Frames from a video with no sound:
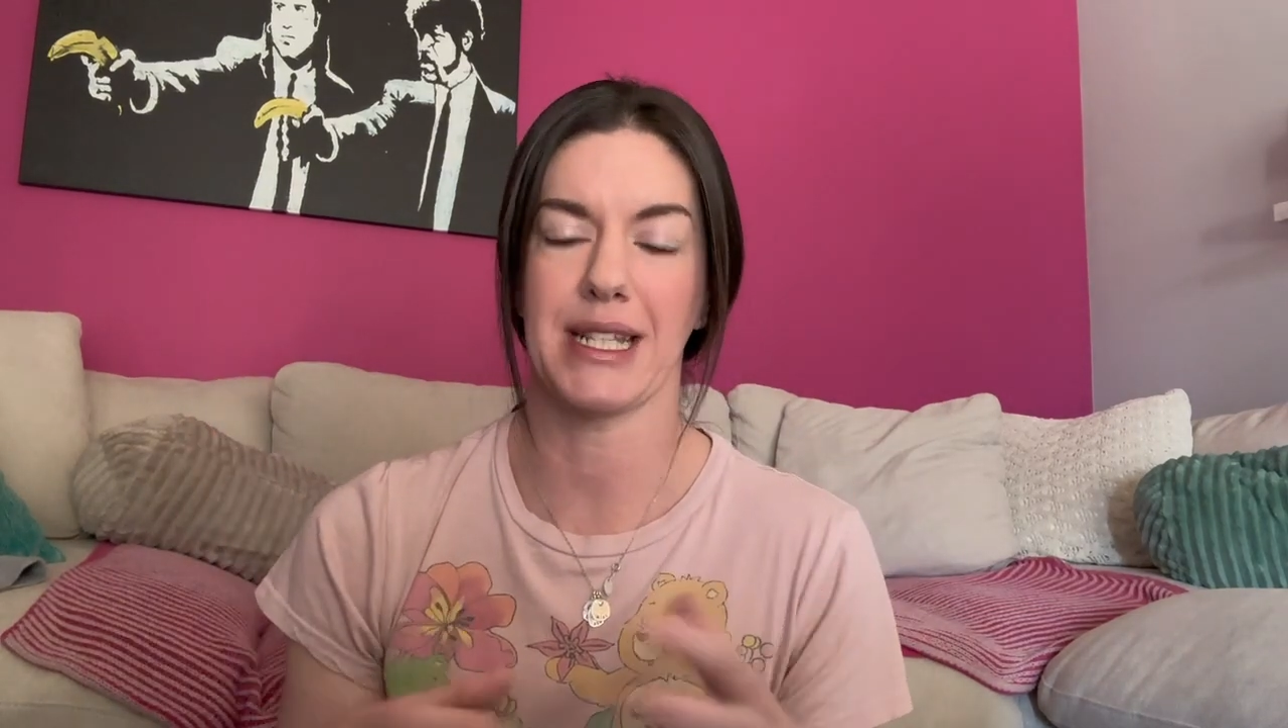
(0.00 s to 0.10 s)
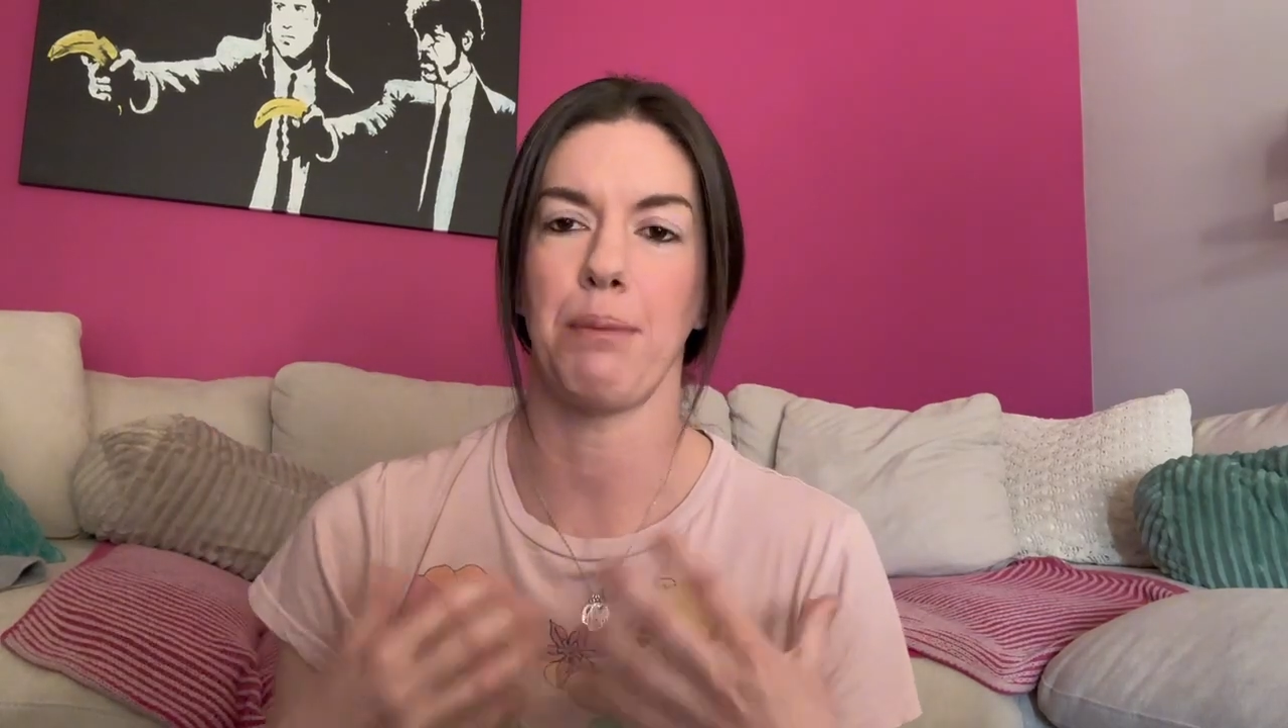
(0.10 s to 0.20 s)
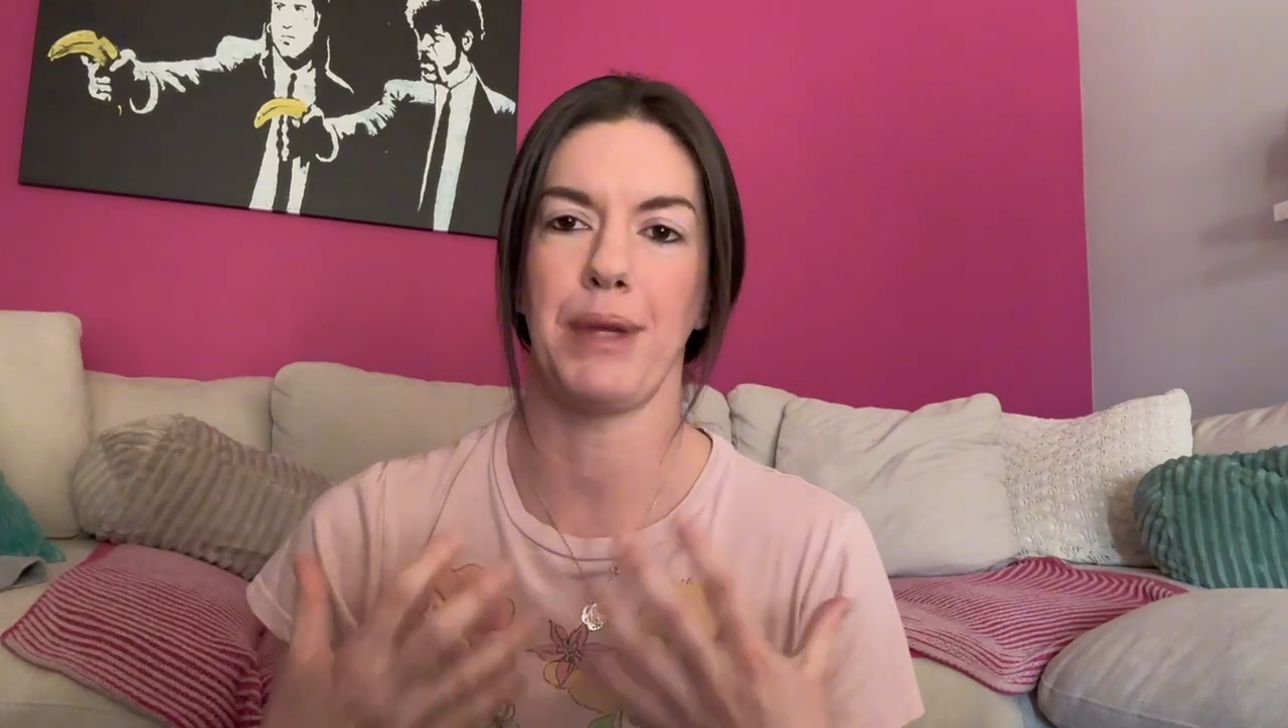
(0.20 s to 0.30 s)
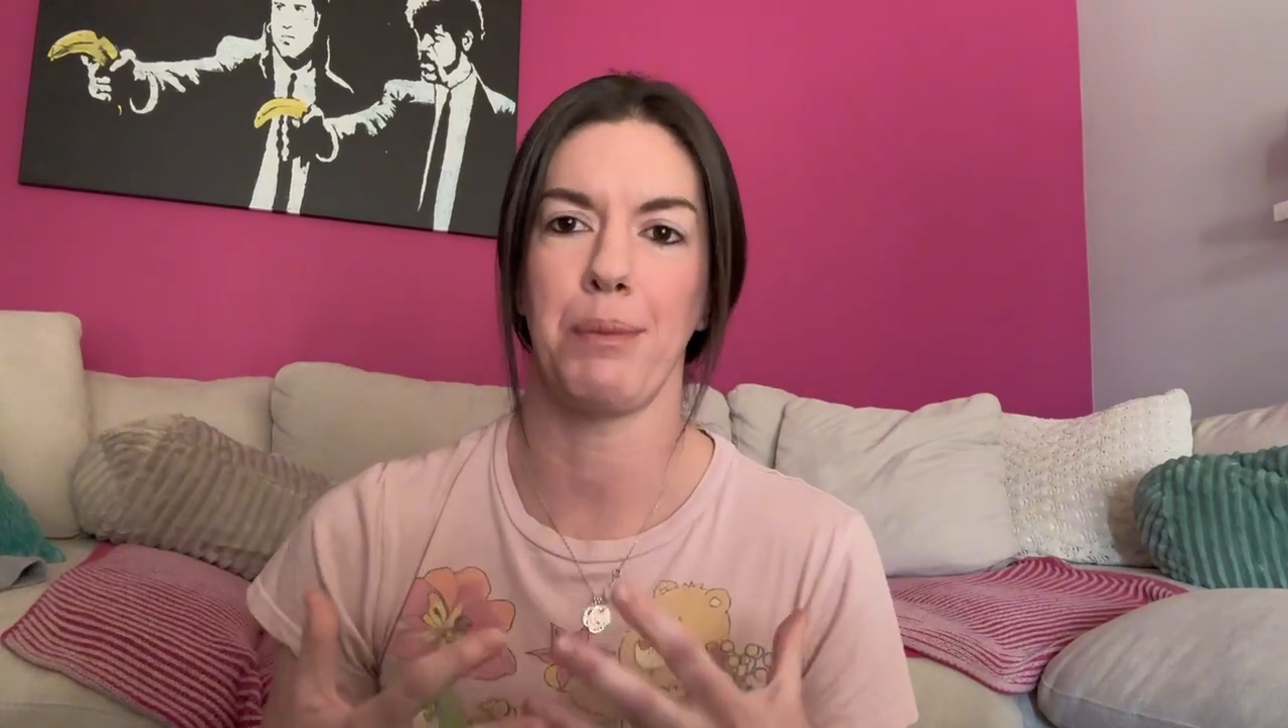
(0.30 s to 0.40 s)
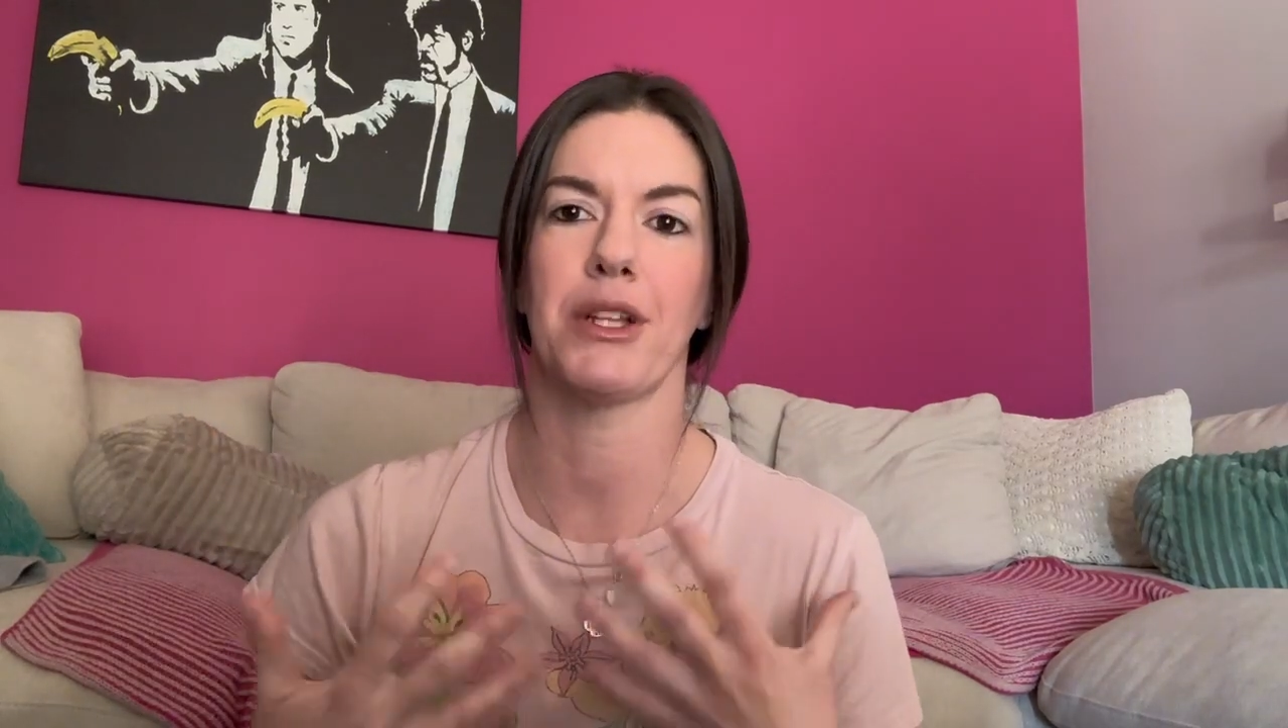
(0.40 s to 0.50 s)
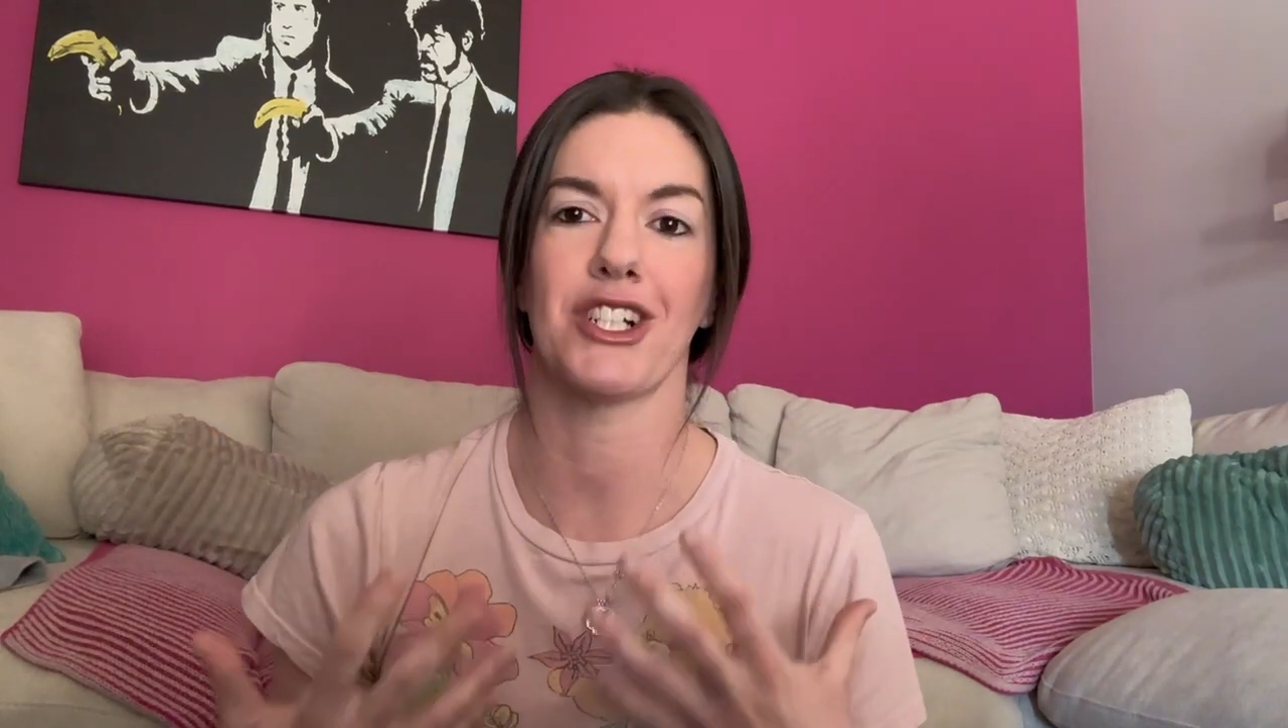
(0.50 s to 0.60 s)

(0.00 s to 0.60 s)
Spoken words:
that people are